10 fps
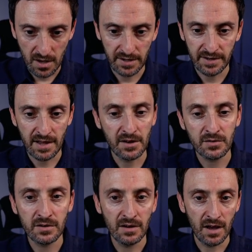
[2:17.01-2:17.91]
and hit
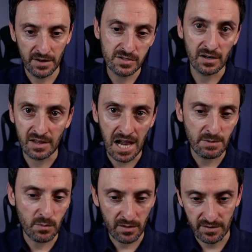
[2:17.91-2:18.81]
enter, and that's going to tell
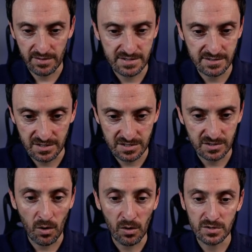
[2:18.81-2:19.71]
me whether this is
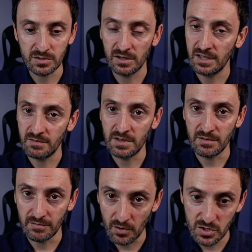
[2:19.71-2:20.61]
installed. It's going to give me
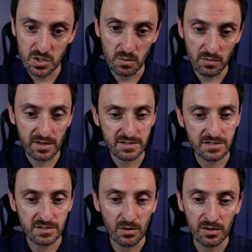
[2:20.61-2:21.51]
the version number that's
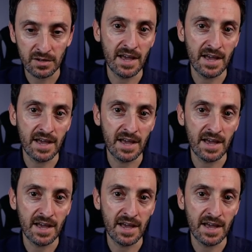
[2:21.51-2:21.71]
installed.